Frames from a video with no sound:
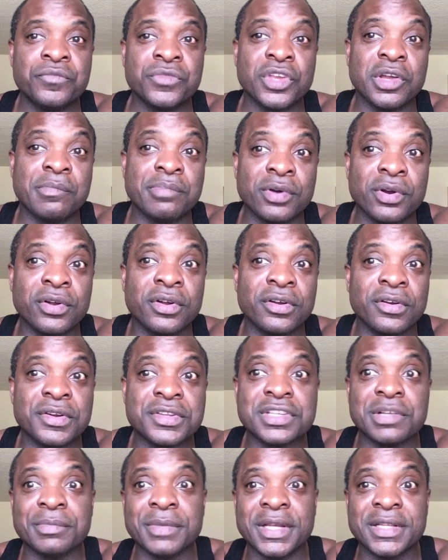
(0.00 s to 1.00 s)
a burger or
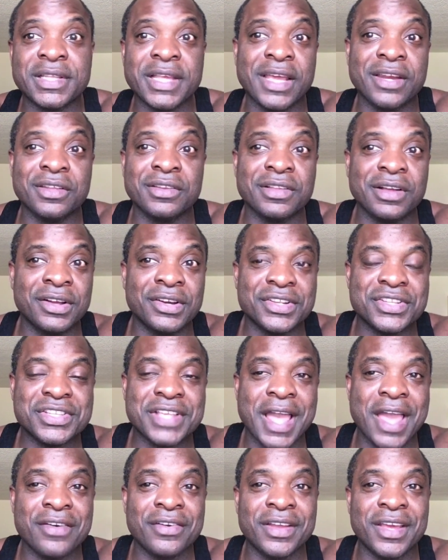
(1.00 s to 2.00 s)
something like that on a
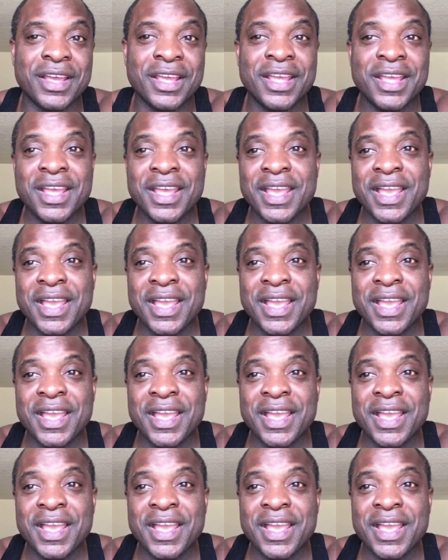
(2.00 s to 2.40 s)
Saturday.